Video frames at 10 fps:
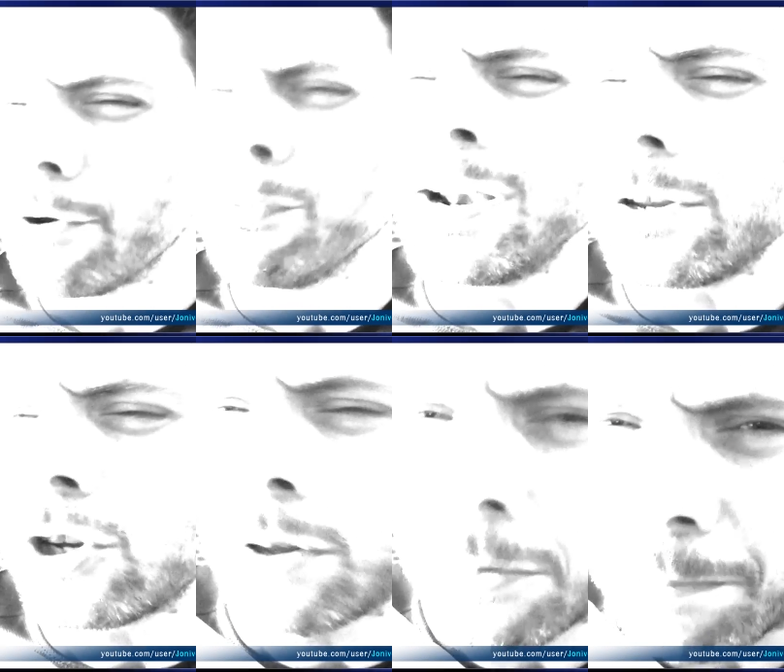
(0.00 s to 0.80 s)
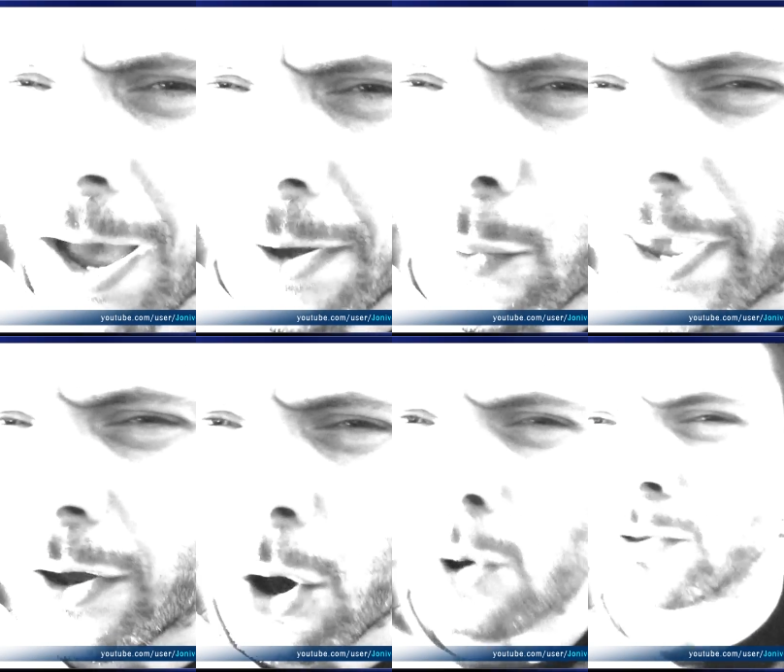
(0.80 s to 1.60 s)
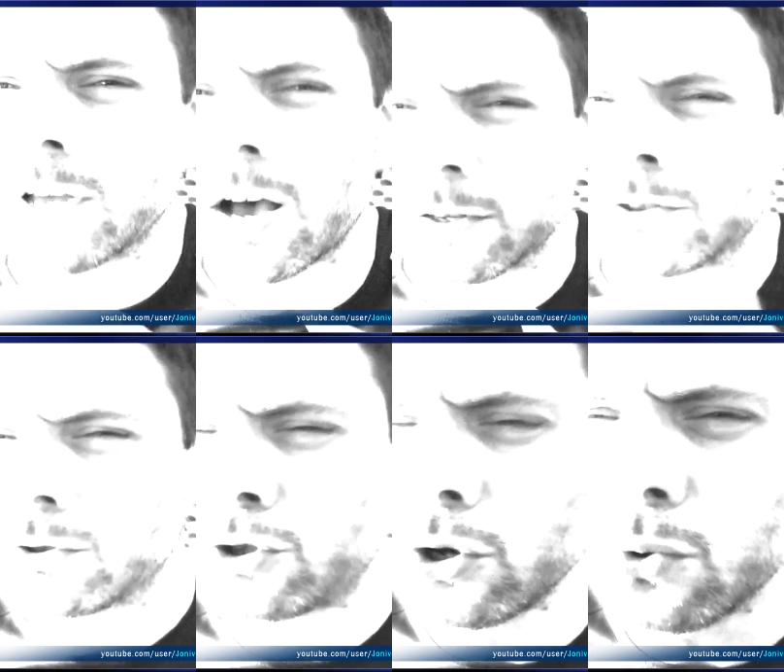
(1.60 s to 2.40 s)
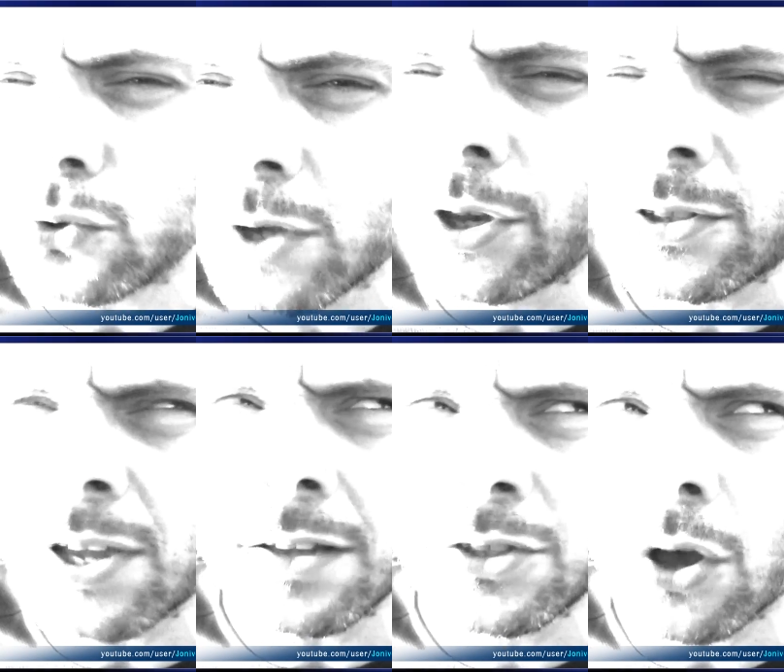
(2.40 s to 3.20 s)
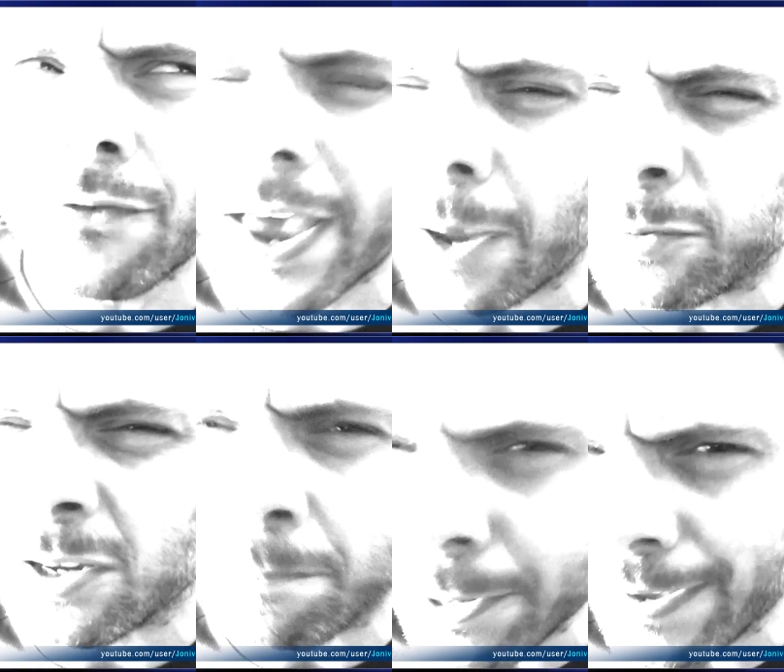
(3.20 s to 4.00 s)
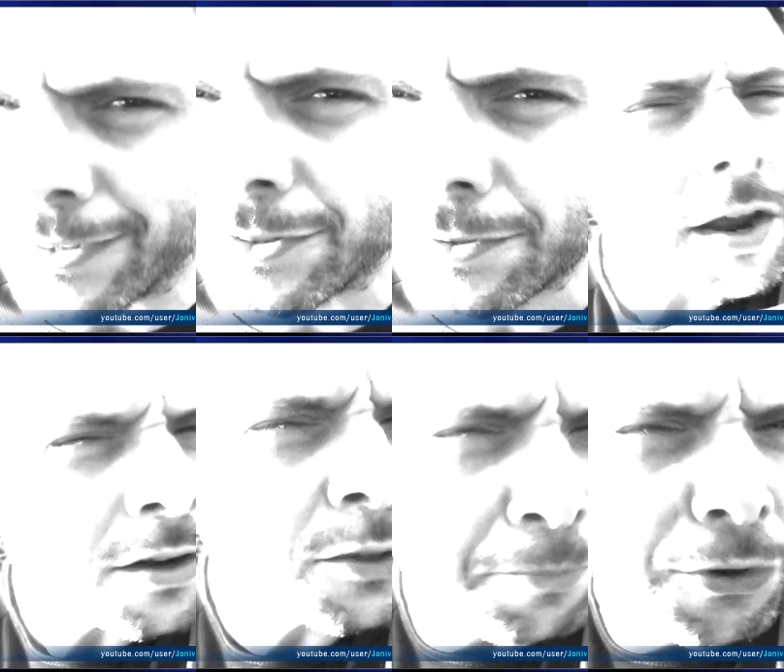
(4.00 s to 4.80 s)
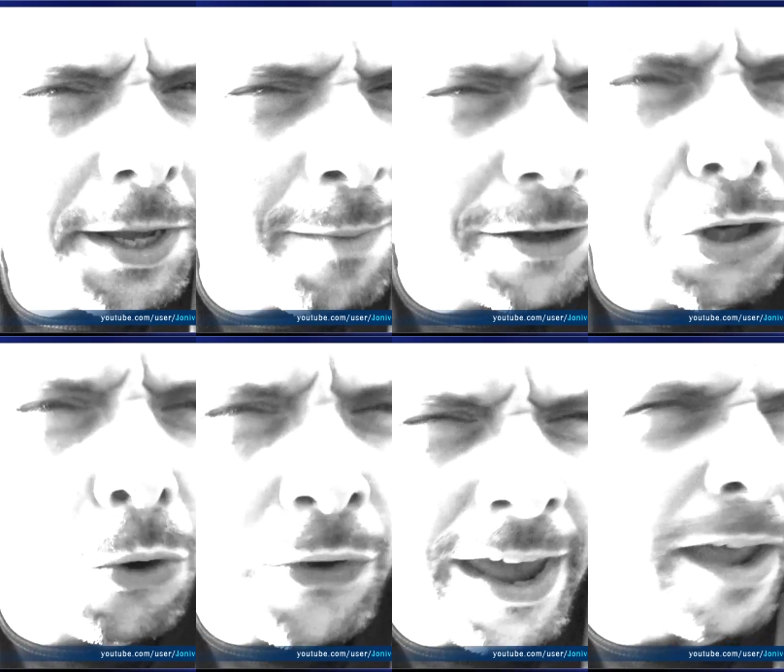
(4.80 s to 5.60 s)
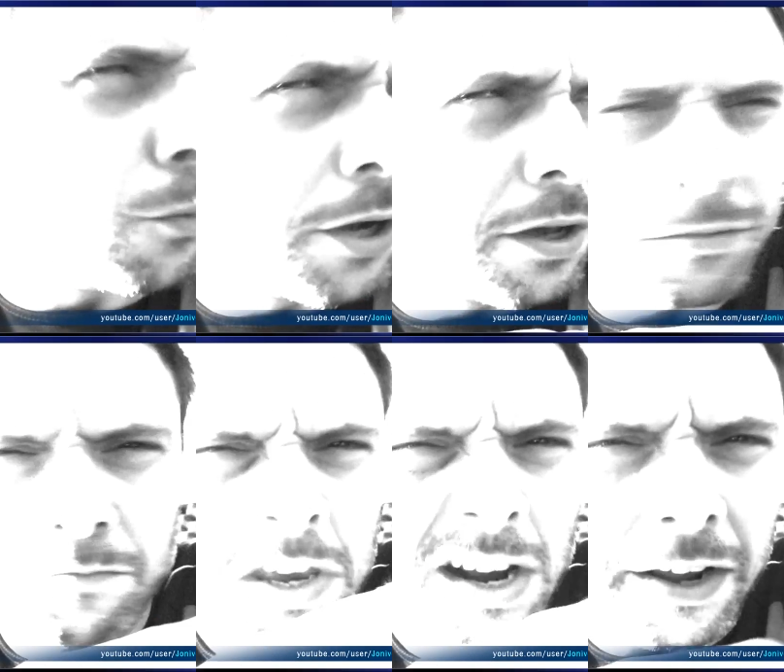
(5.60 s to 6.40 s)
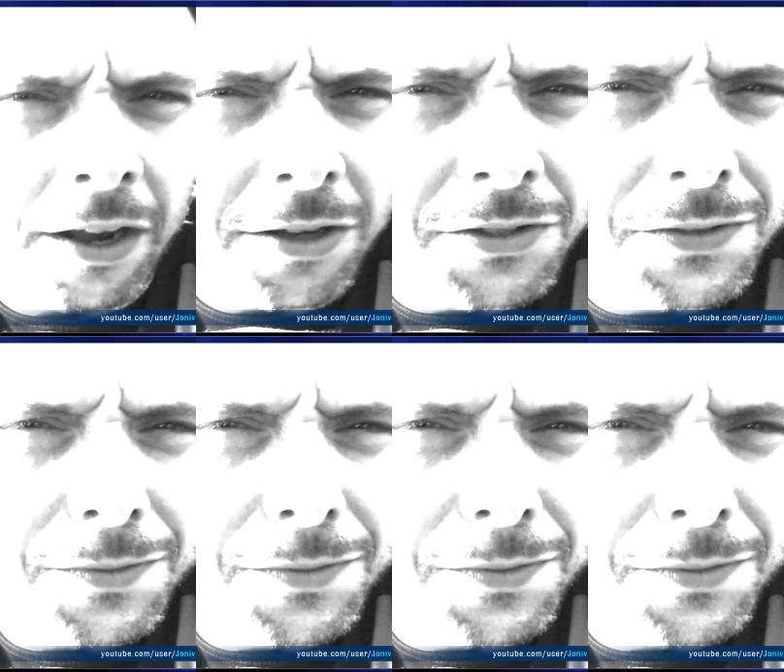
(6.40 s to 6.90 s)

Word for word: A religion that, by the way, calls us Jews the sons of apes and pigs, and is pretty much okay with killing us.